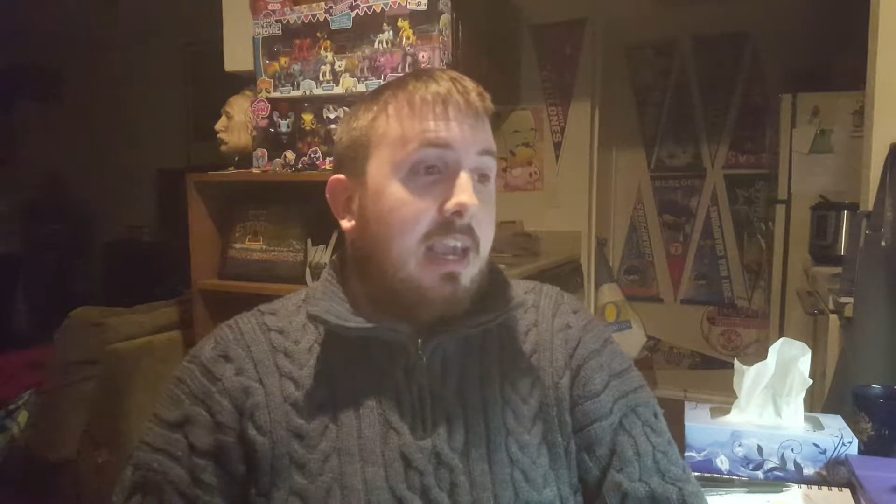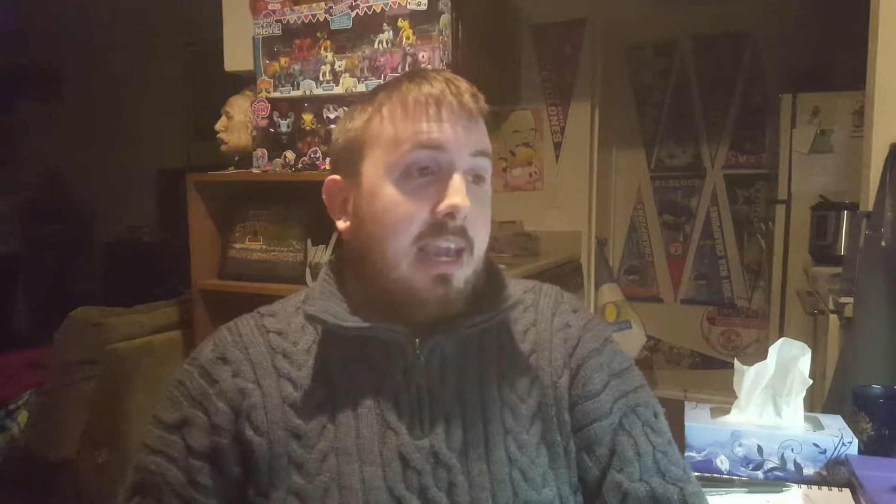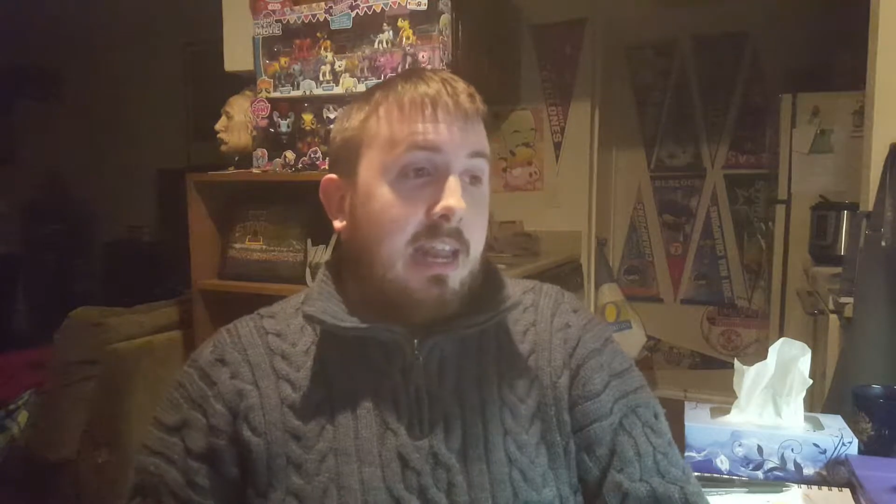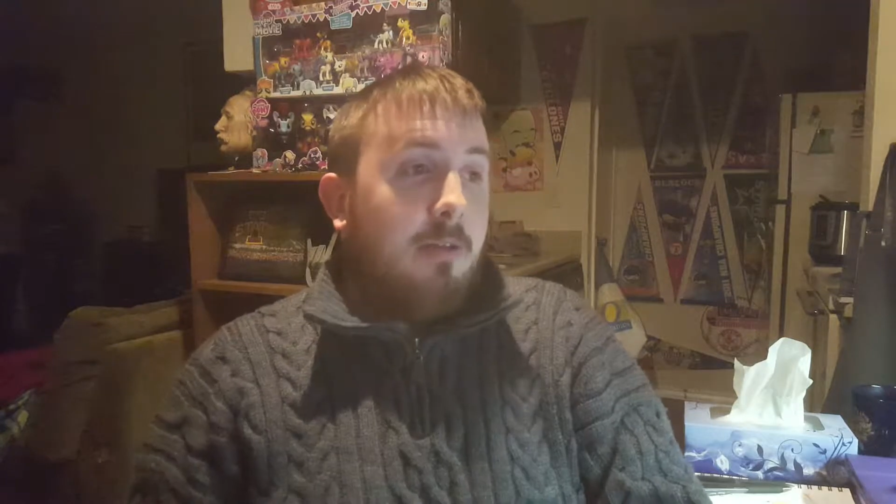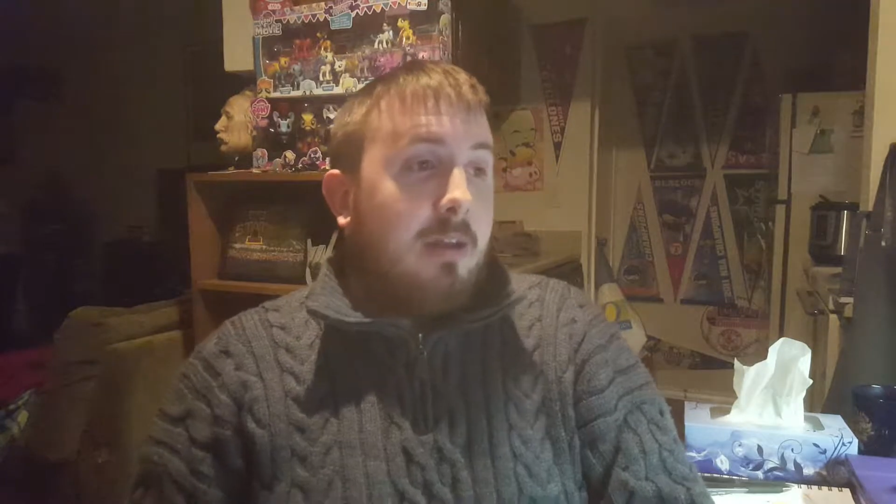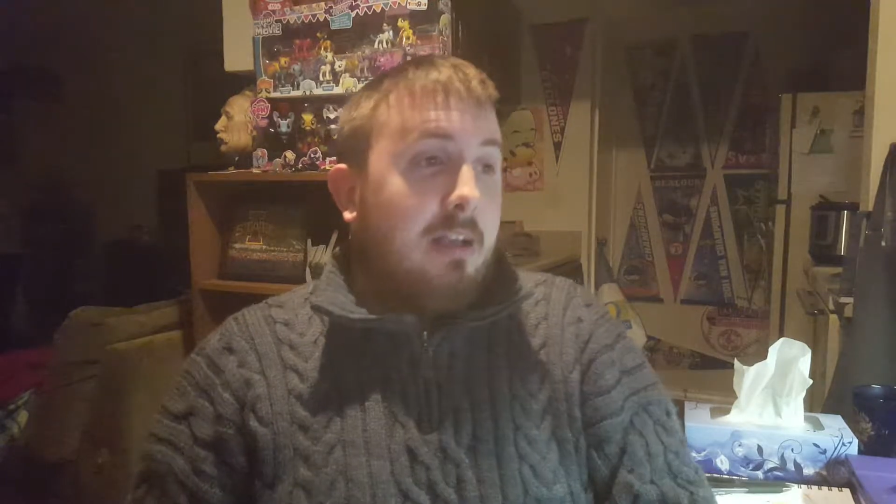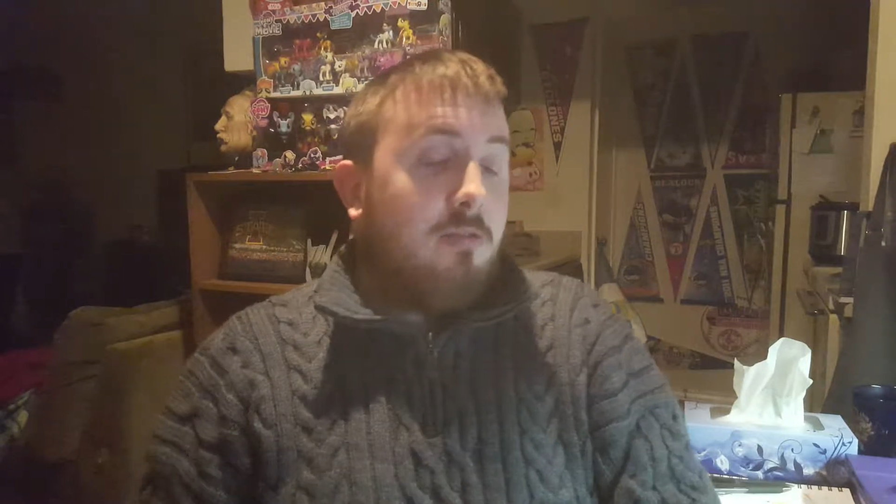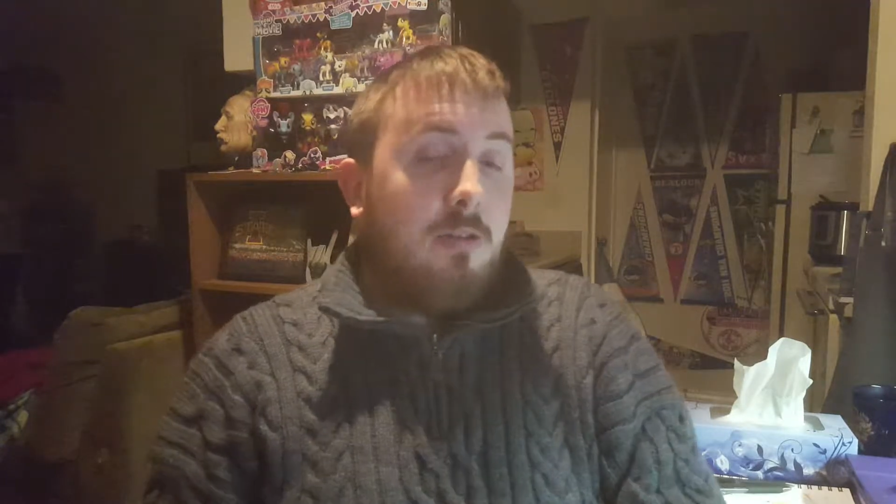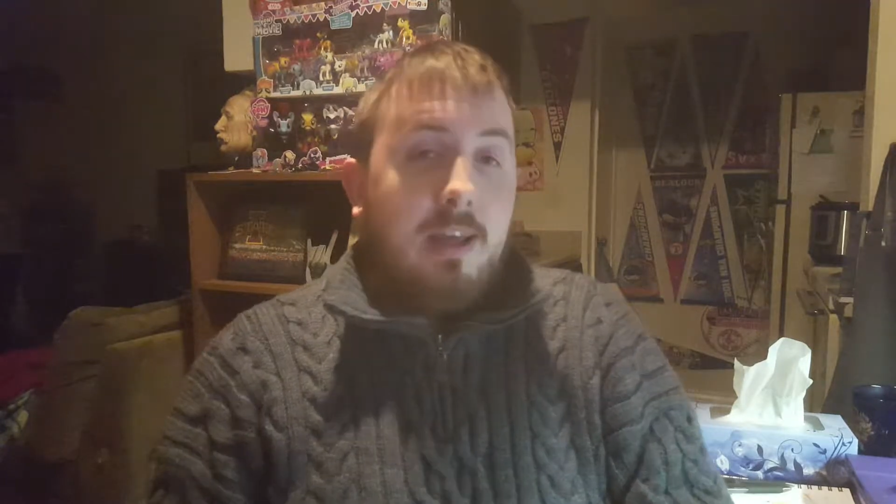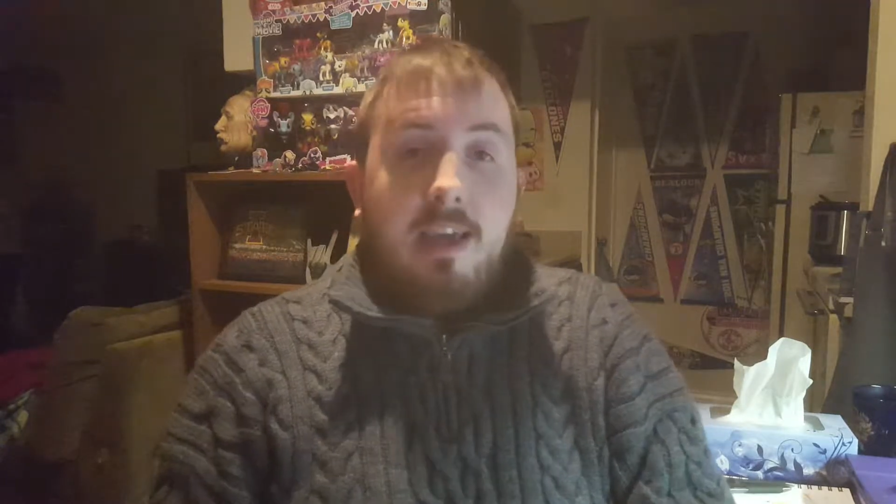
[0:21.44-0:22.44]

an international